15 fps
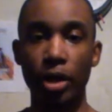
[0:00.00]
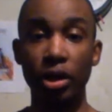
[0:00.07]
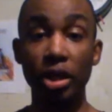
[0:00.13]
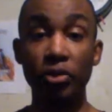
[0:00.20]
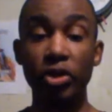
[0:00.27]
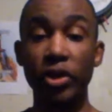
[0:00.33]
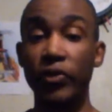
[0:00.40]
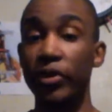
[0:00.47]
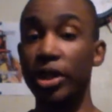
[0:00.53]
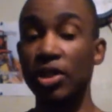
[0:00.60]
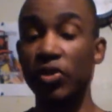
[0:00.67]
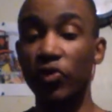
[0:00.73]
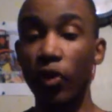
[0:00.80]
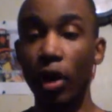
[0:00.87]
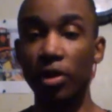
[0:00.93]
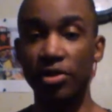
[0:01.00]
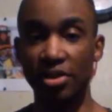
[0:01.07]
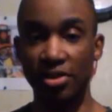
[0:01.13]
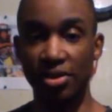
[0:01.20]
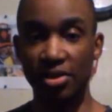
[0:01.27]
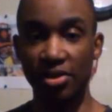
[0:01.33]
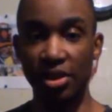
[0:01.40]
even if it is false. It's
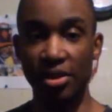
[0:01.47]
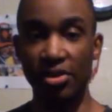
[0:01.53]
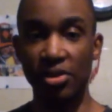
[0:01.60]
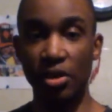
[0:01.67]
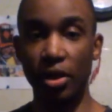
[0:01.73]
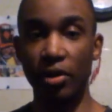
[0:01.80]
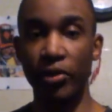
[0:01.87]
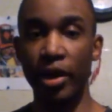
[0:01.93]
a sense of